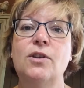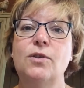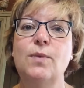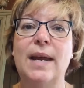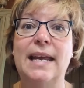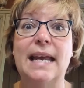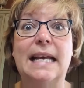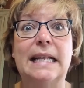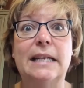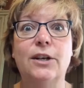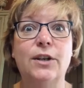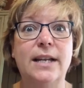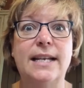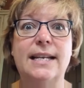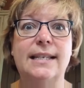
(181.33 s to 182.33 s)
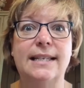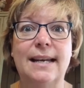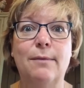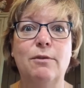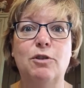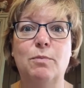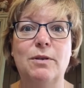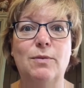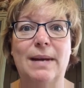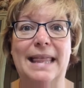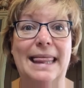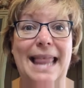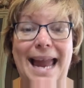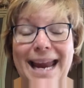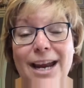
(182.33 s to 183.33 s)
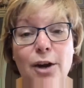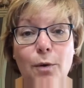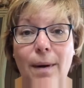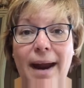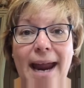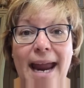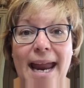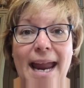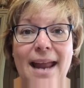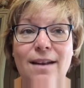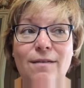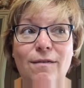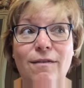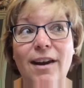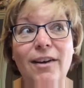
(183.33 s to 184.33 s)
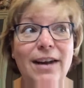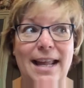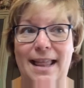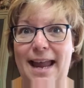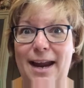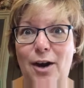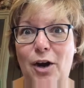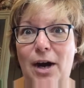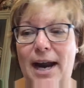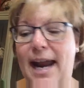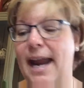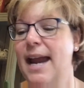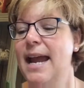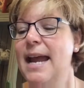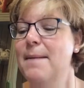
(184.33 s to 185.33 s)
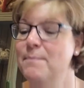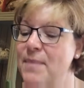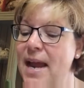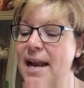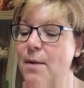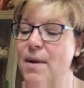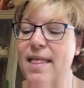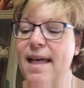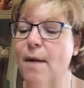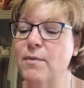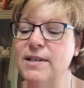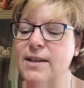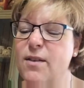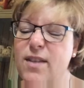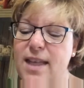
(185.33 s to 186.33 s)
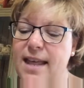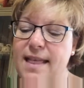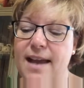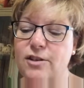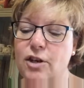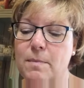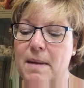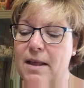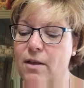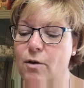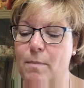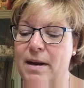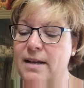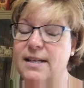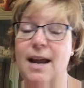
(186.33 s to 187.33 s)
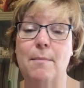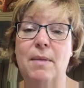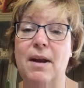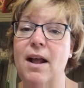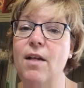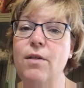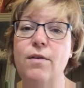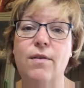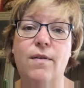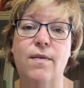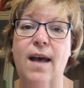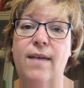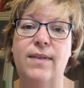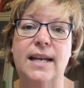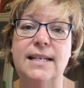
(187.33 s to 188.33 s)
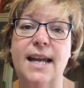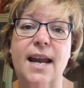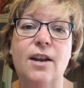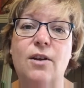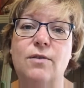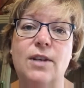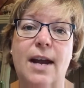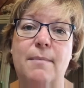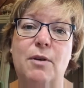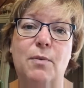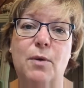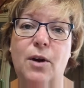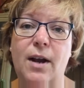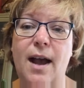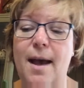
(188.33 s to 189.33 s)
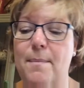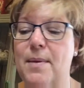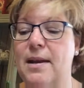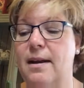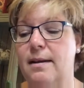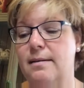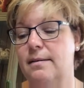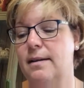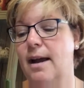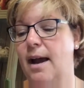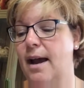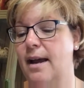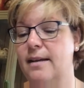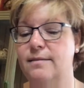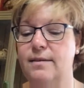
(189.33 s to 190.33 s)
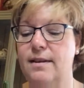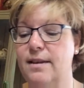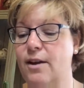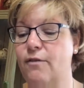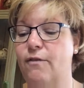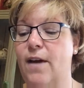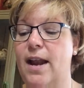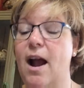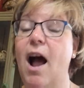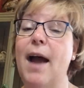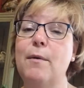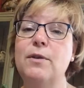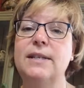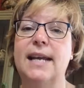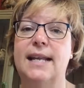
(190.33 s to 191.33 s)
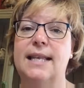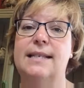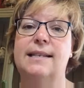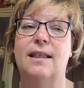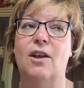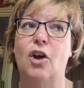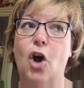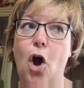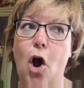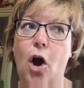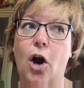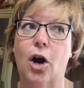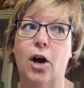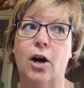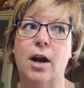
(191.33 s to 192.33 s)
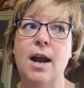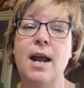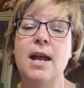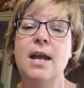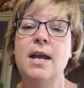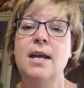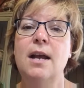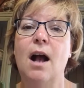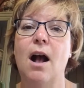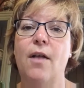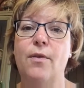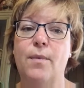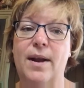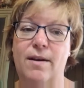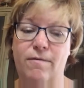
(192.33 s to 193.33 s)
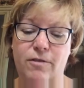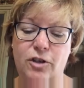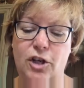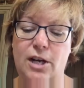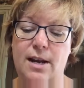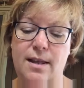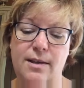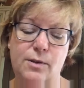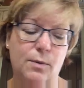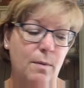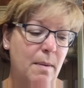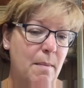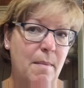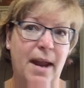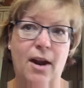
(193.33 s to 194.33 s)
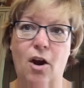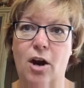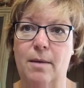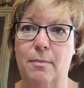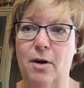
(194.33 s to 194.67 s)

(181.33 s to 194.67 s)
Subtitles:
so I could clearly distinguish between light gray and very light gray. Anyway, that was the only thing. That took me a little bit of time, but other than that, they take no time to work up, and they're fun. I will take this in the car on the way to Virginia. This will be my car